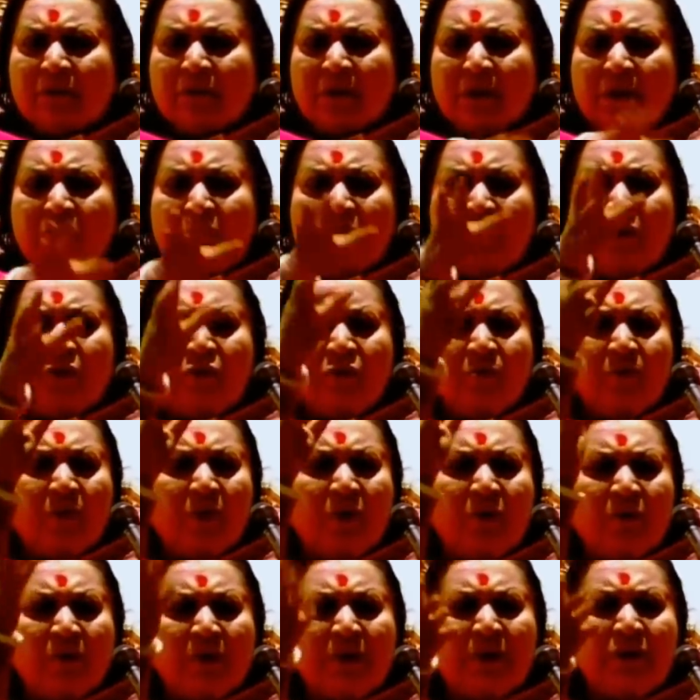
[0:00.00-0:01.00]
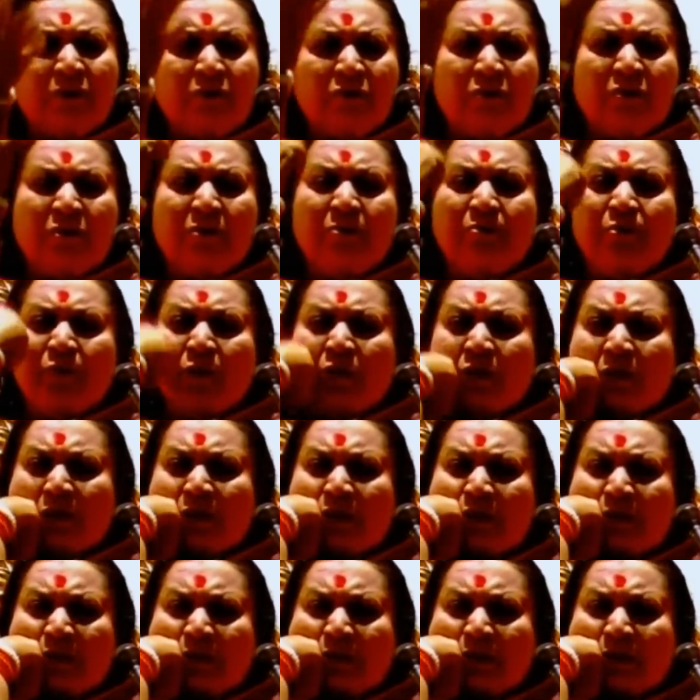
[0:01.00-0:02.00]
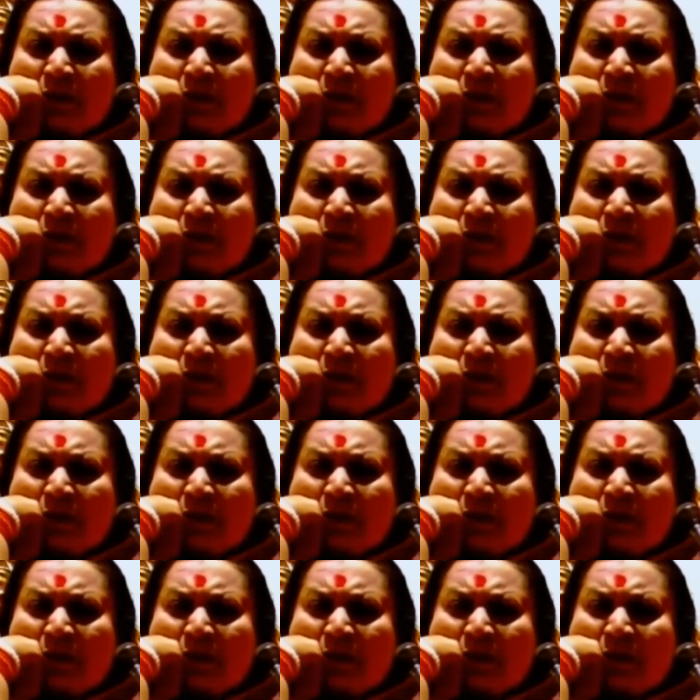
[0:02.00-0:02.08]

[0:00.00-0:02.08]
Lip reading: You can do it tomorrow, what is so important?